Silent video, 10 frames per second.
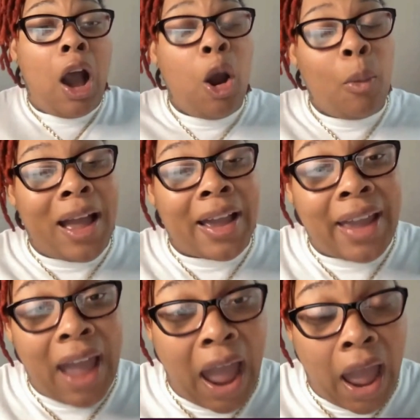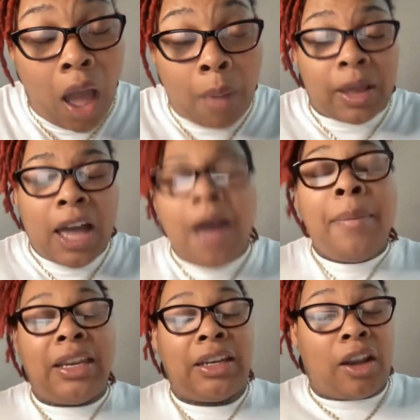Oh my God, I'm
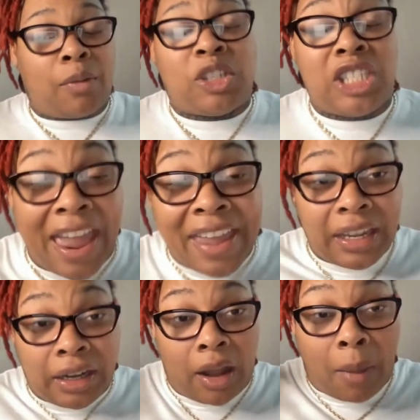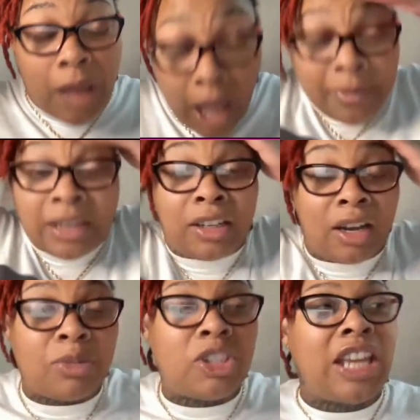coming and I'm shaking and I'm coming
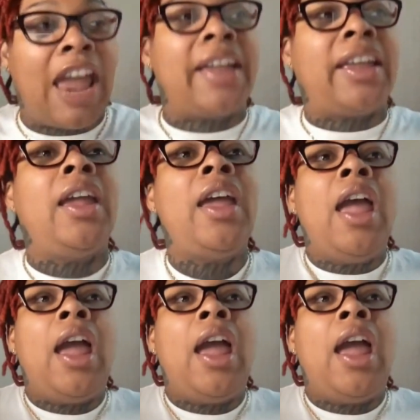and I'm shaking.